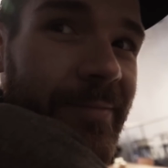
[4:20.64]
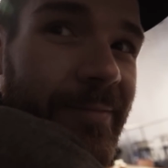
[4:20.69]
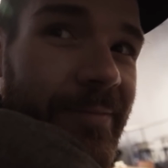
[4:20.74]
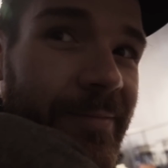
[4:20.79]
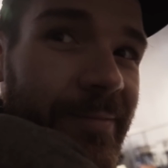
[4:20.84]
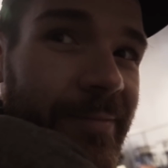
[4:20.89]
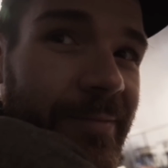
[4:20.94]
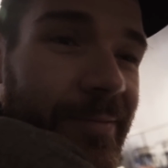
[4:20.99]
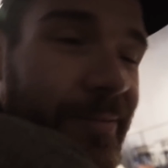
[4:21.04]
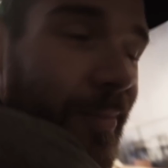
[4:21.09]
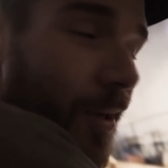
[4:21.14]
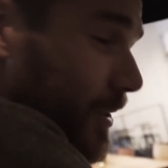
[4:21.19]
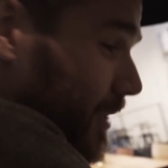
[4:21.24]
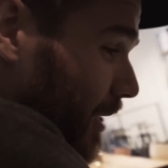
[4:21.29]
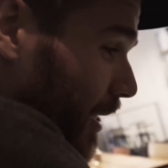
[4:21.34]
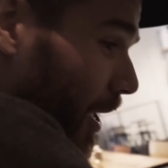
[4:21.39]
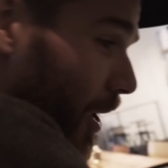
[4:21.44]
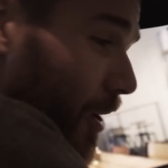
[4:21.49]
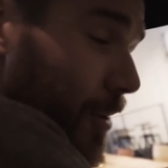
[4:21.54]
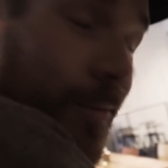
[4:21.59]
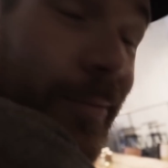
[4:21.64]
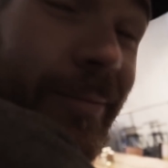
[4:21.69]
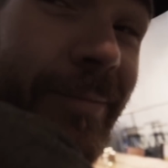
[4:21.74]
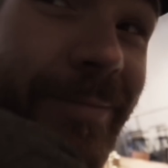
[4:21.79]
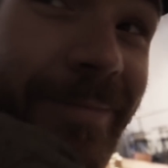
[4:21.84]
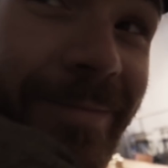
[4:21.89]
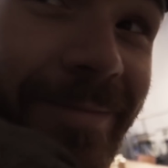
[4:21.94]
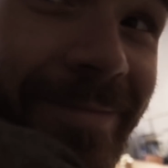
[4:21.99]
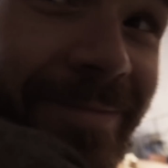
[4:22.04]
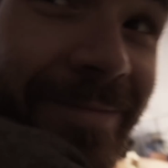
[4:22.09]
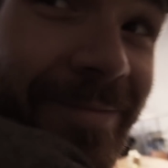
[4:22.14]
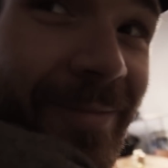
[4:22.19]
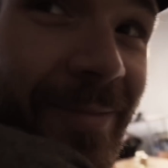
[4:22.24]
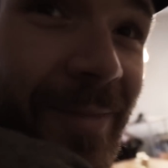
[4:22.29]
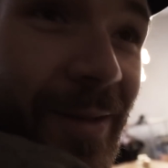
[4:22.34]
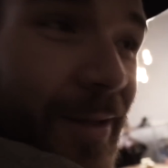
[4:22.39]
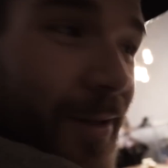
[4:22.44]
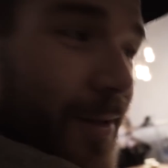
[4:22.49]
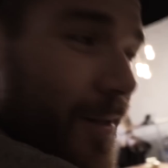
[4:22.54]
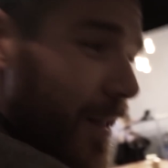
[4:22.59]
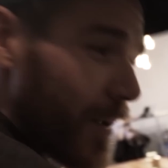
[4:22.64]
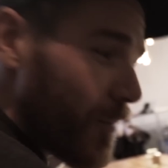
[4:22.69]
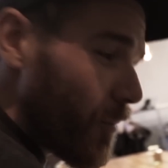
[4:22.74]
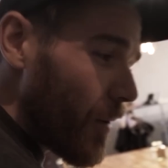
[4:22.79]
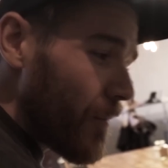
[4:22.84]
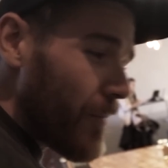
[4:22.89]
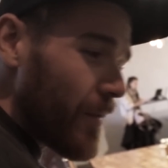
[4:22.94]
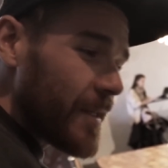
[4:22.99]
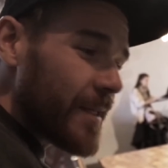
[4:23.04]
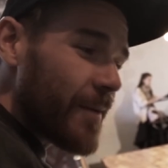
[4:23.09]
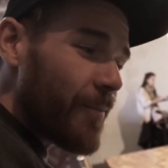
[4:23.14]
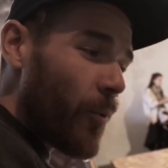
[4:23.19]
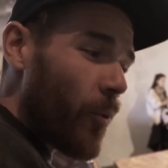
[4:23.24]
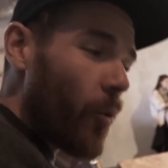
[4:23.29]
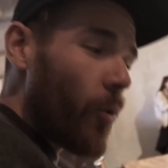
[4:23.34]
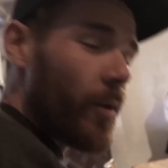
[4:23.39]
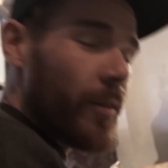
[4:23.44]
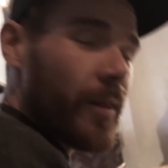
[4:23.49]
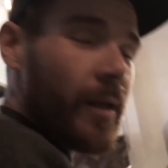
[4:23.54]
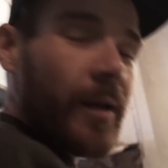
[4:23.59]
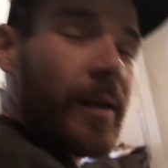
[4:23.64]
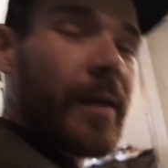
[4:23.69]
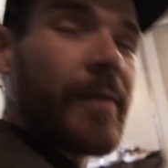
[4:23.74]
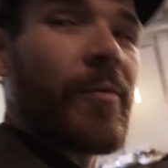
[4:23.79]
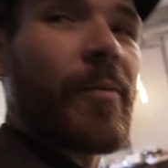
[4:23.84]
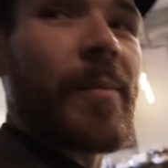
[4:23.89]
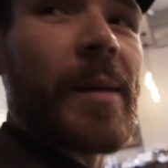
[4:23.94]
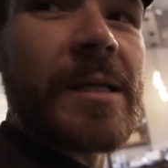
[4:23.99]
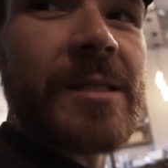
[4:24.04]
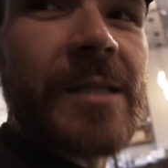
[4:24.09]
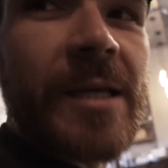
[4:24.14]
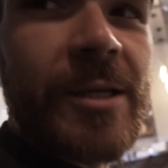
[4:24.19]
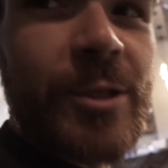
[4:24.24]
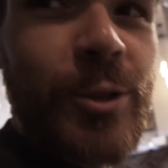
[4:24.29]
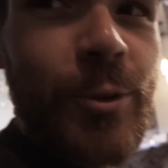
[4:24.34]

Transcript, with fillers: Who is it? I don't know. If, they, if it's important, they'll leave a message.